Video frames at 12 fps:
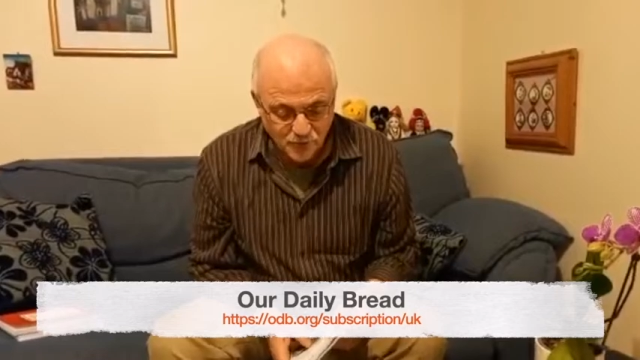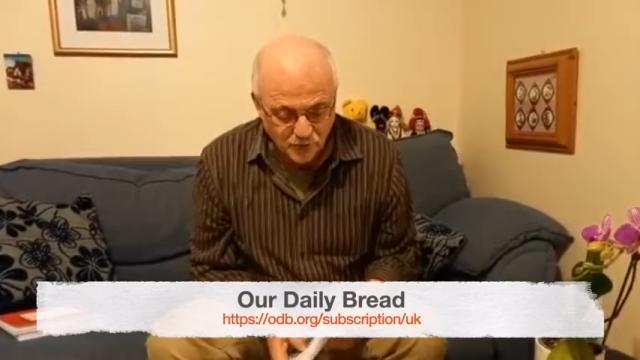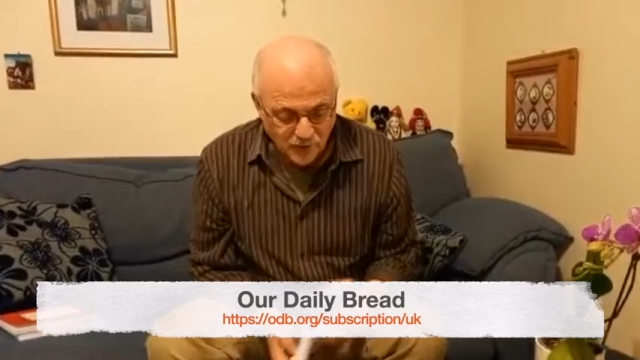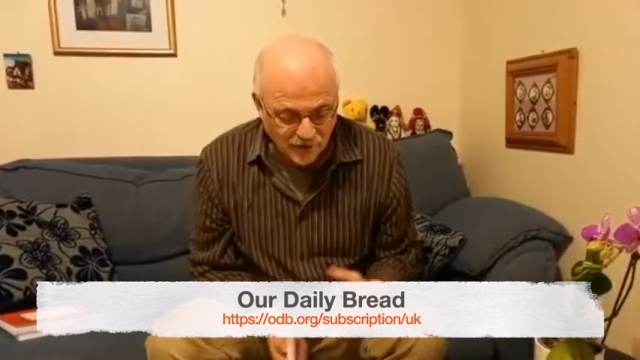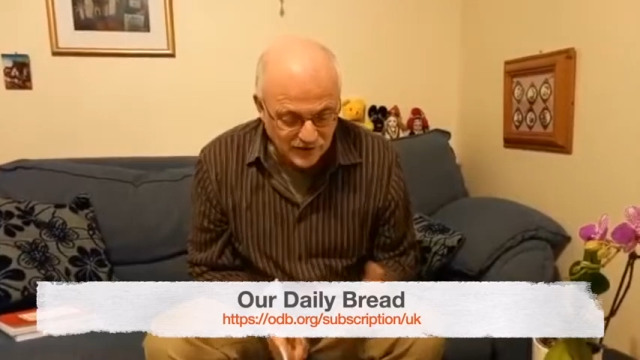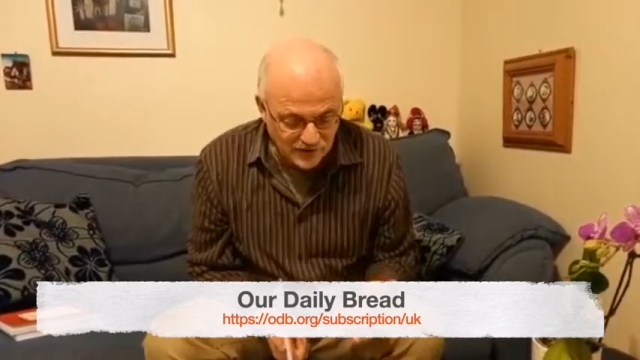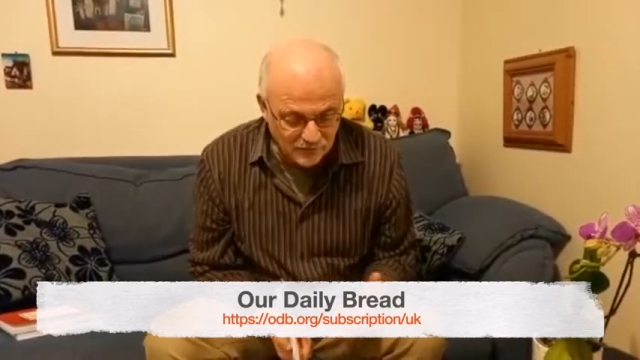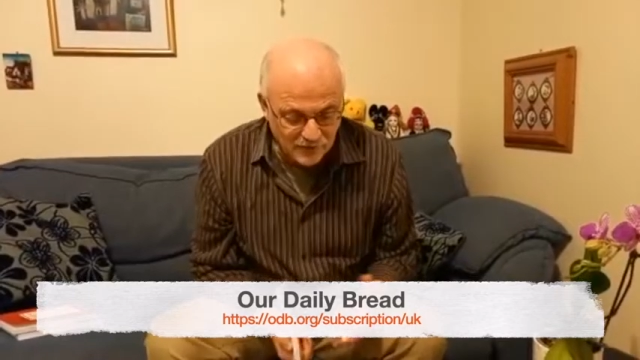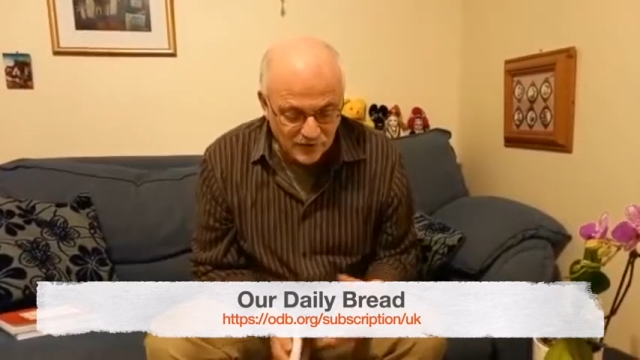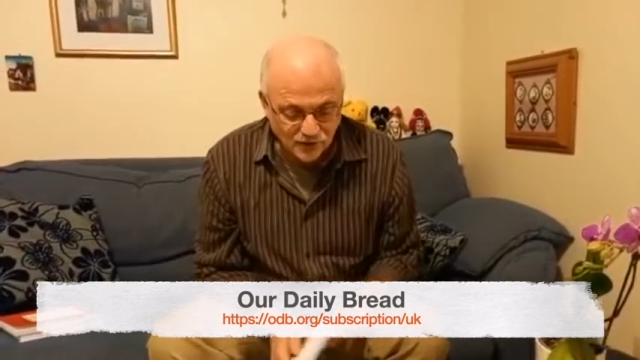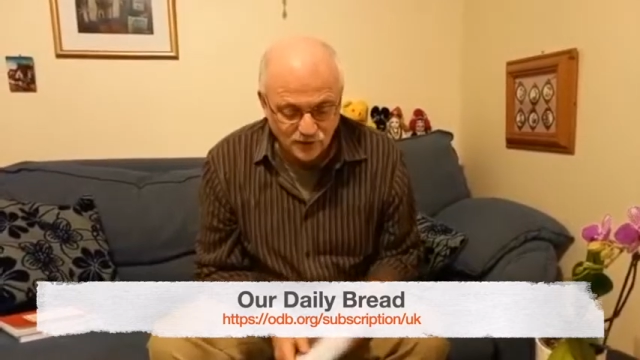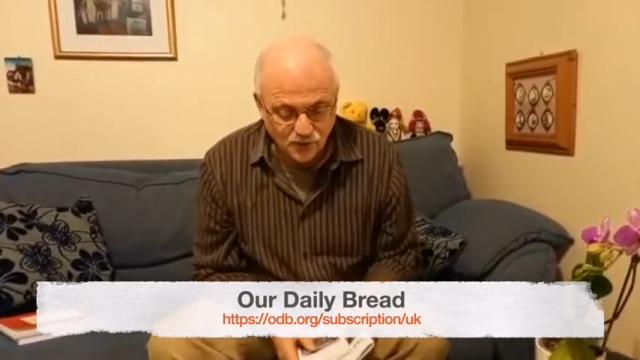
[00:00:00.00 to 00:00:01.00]
by
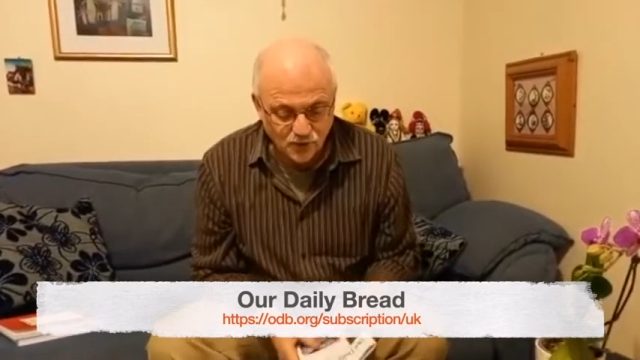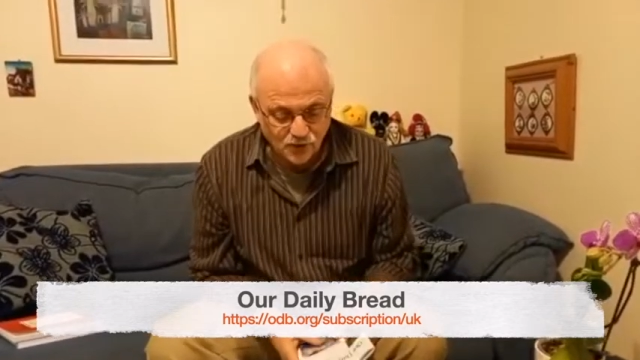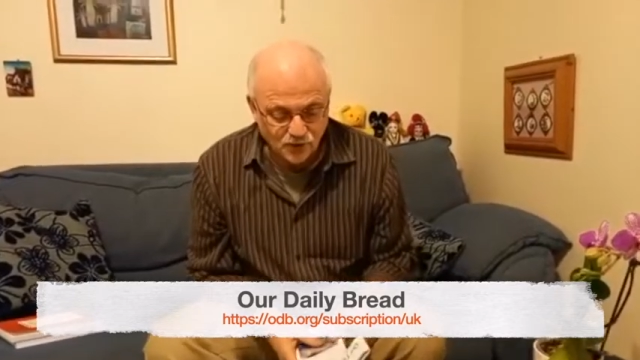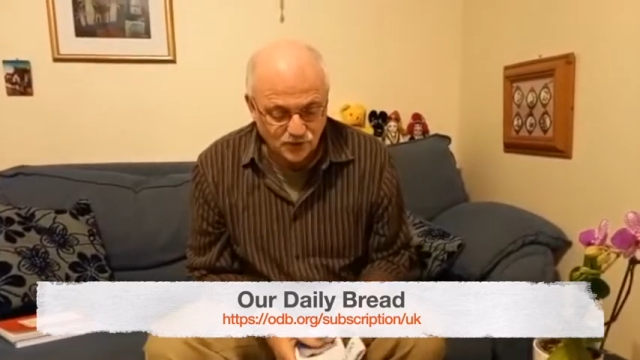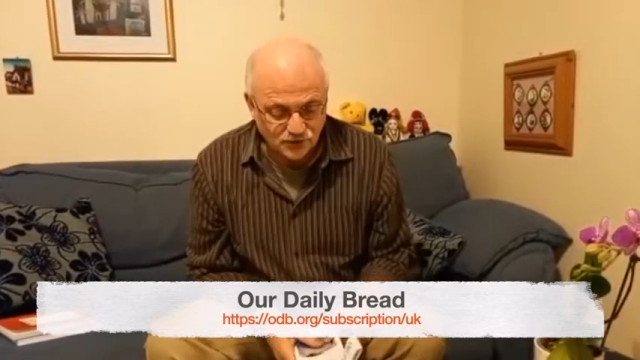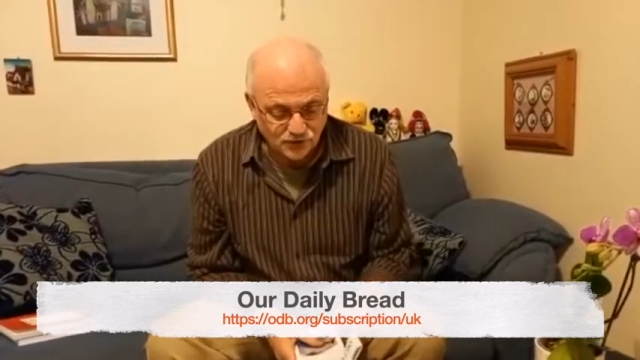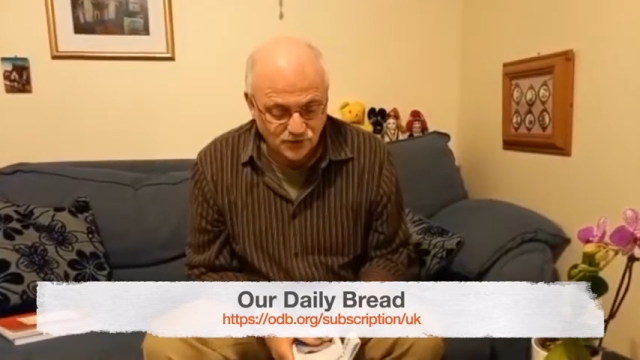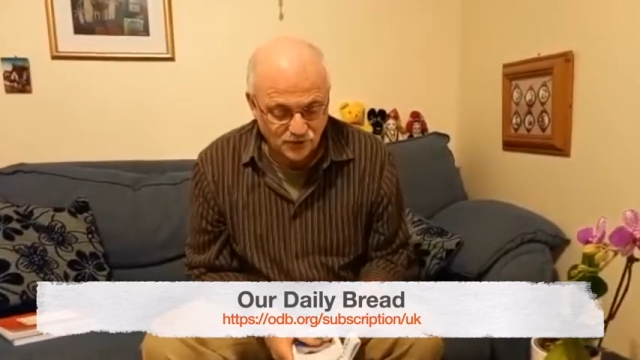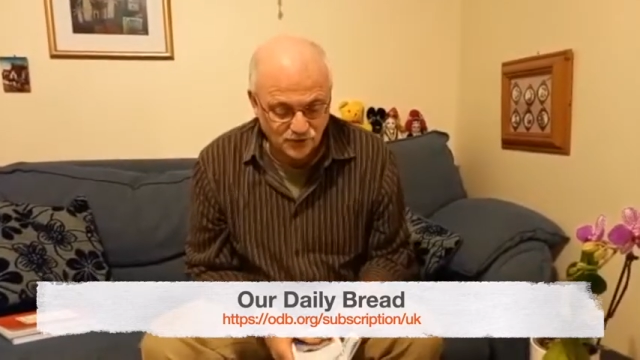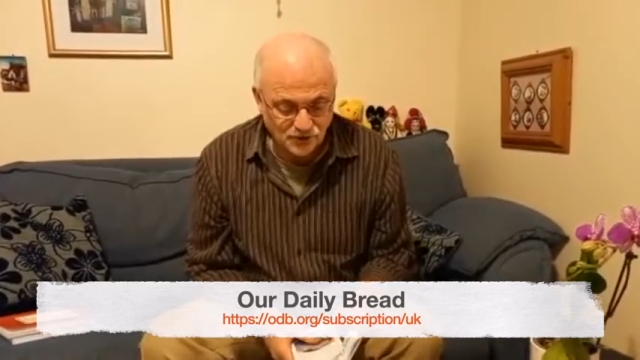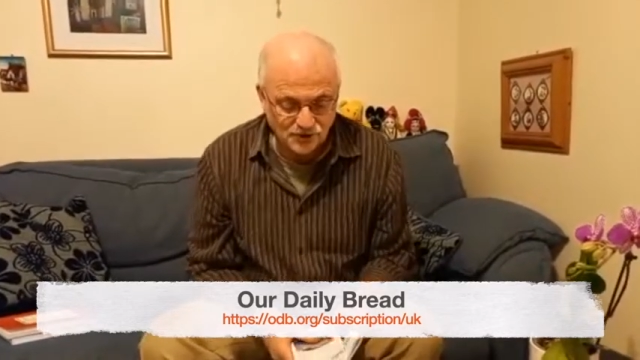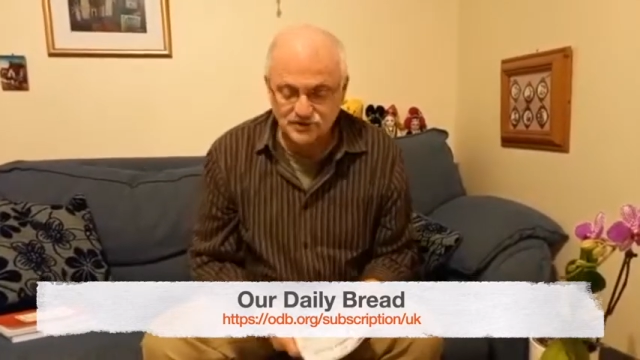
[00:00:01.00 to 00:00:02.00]
email or to
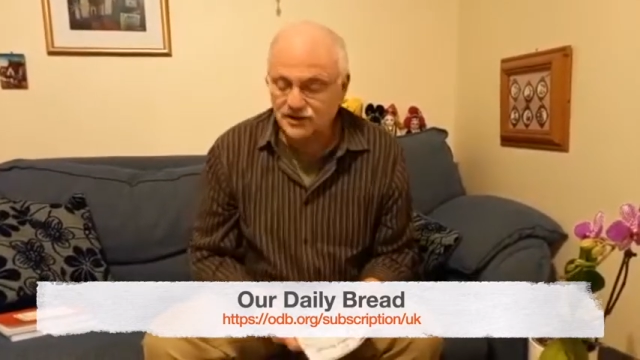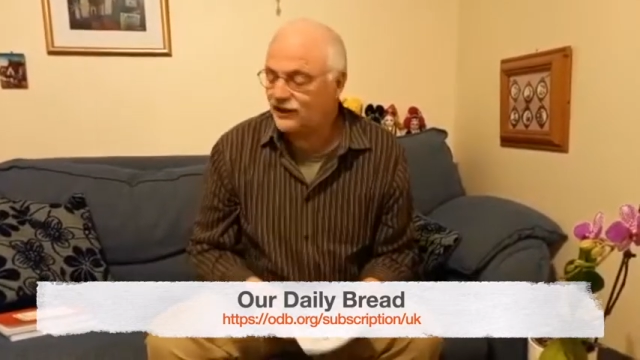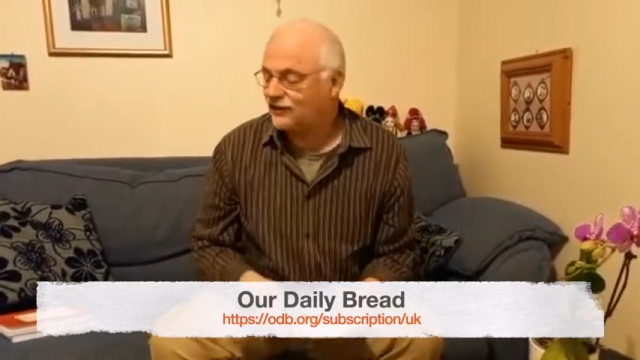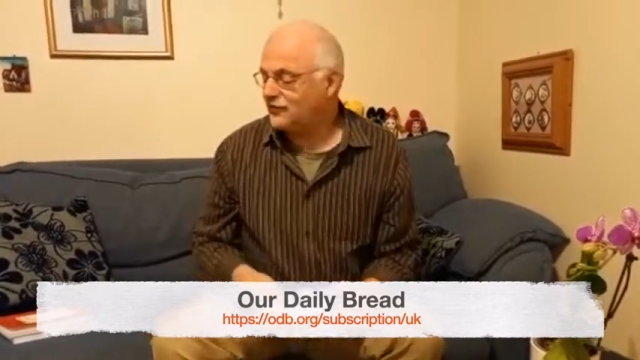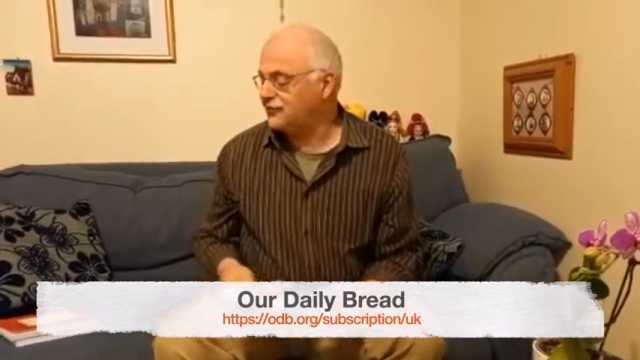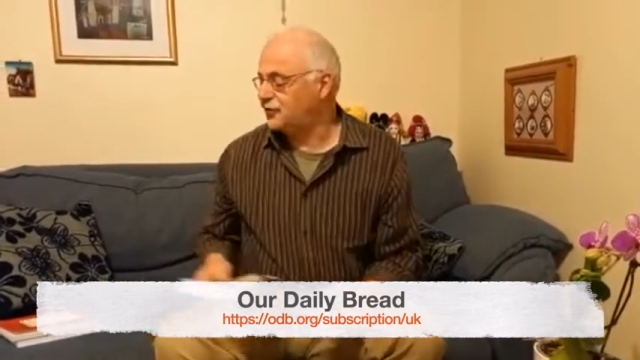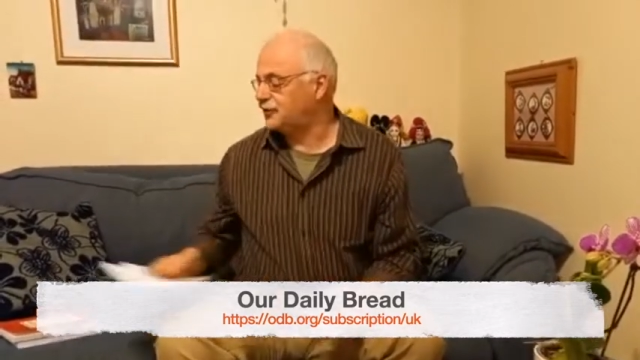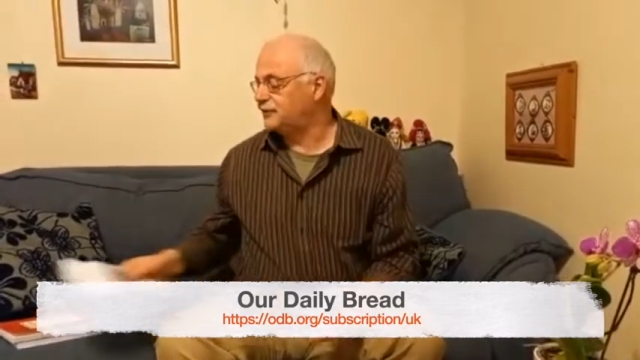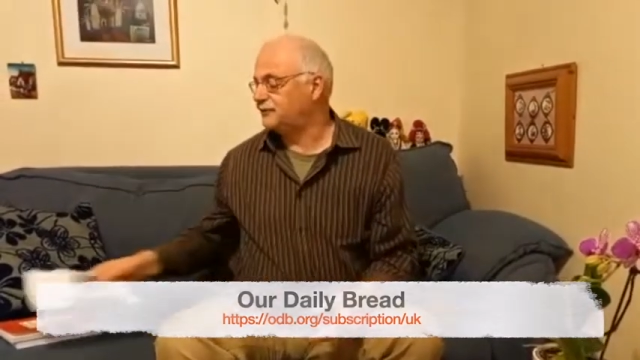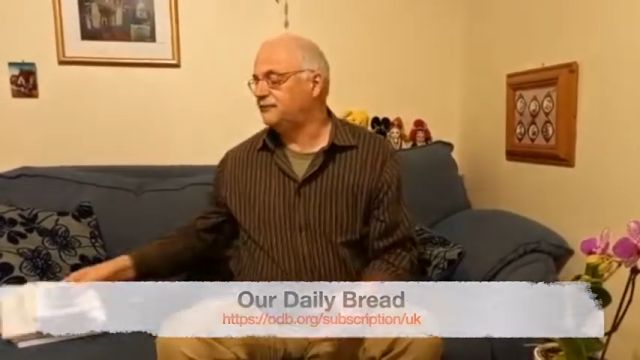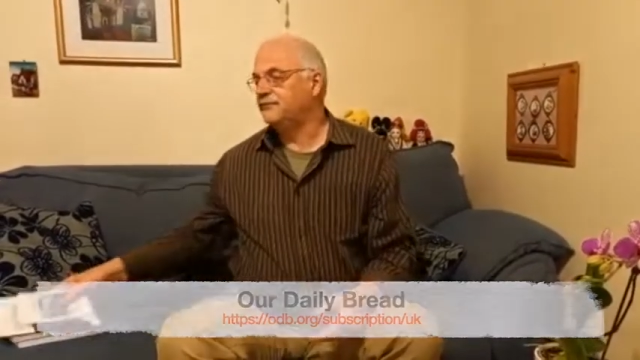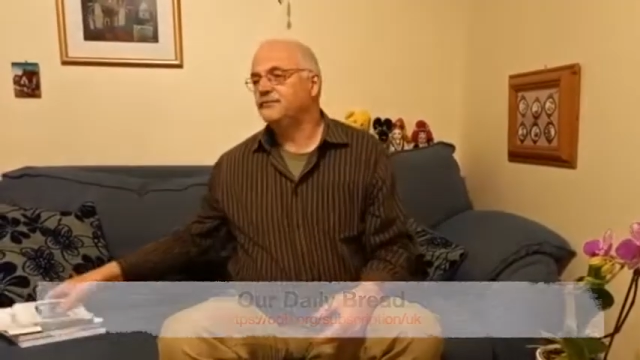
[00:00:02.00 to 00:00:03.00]
your telephone.